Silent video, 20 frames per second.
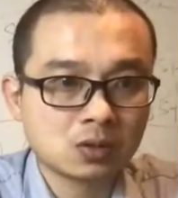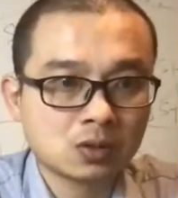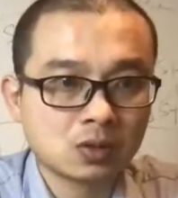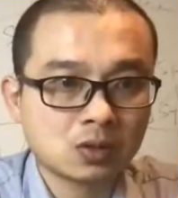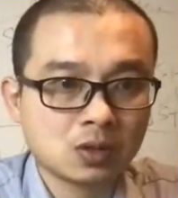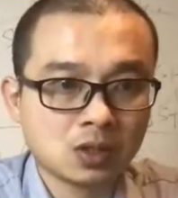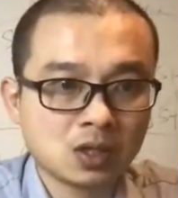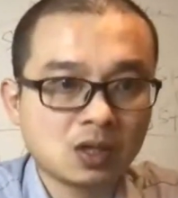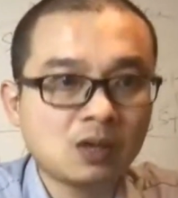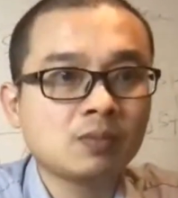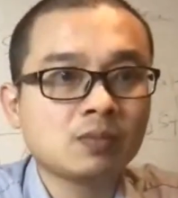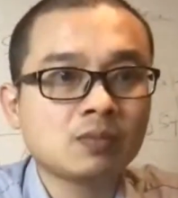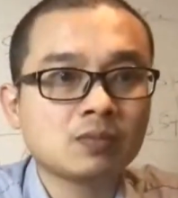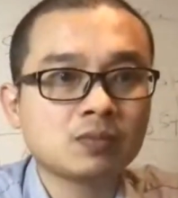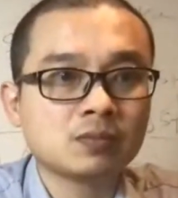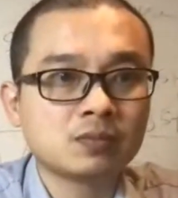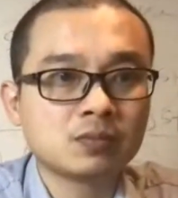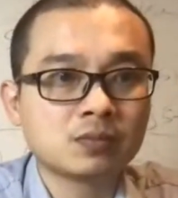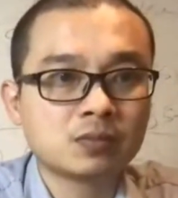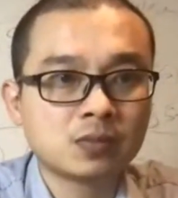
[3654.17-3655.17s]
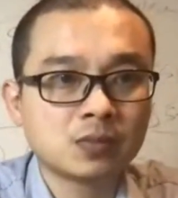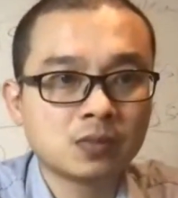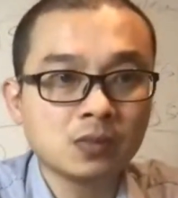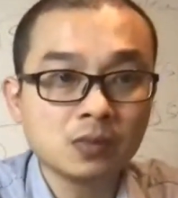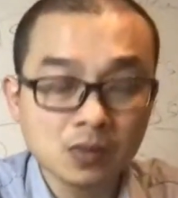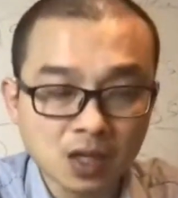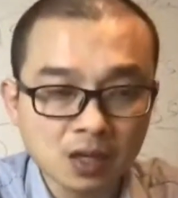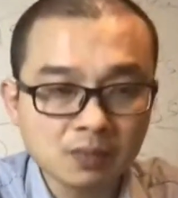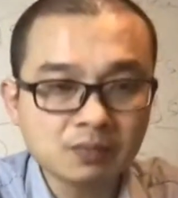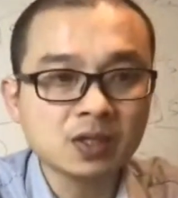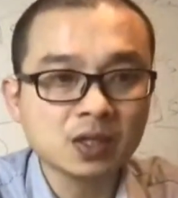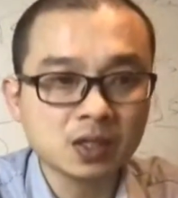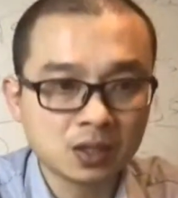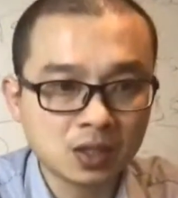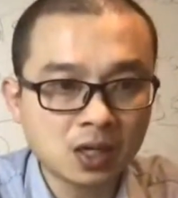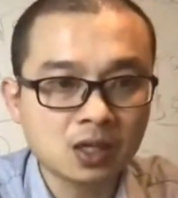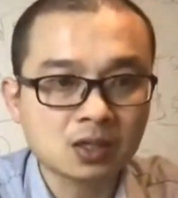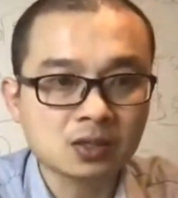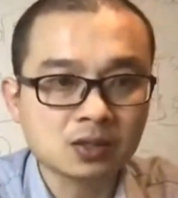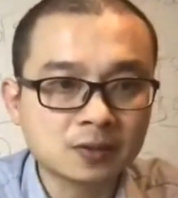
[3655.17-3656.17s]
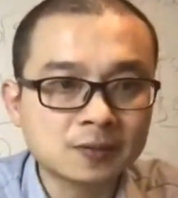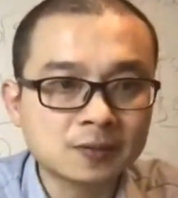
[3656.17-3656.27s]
Yeah, yep, it does.